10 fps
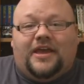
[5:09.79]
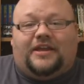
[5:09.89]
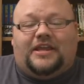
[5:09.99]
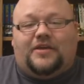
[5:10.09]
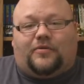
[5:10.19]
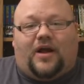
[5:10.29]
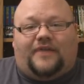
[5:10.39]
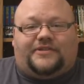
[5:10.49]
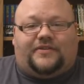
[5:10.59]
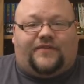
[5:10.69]
And he
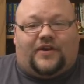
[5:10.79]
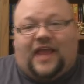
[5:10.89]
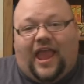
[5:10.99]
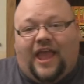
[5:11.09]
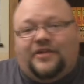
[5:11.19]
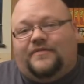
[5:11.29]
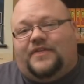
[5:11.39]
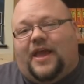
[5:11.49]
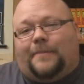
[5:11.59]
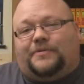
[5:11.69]
arrives at the very end of
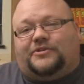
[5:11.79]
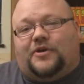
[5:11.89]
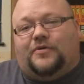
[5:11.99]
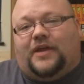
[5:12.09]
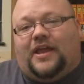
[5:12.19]
the episode,